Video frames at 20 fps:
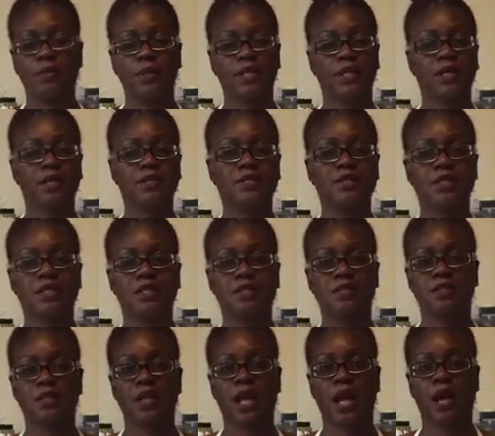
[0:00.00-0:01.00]
because it
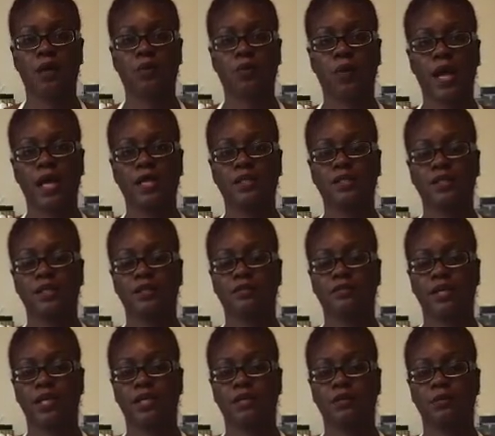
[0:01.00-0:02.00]
is not widely
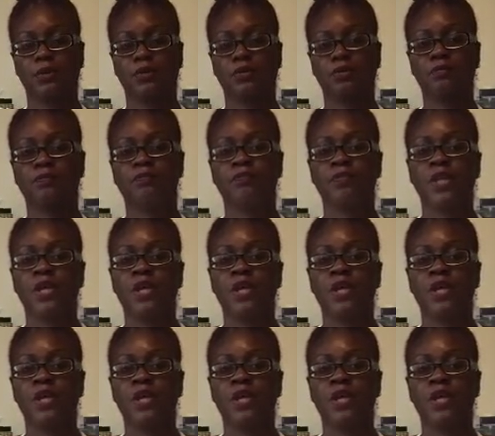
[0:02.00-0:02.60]
available,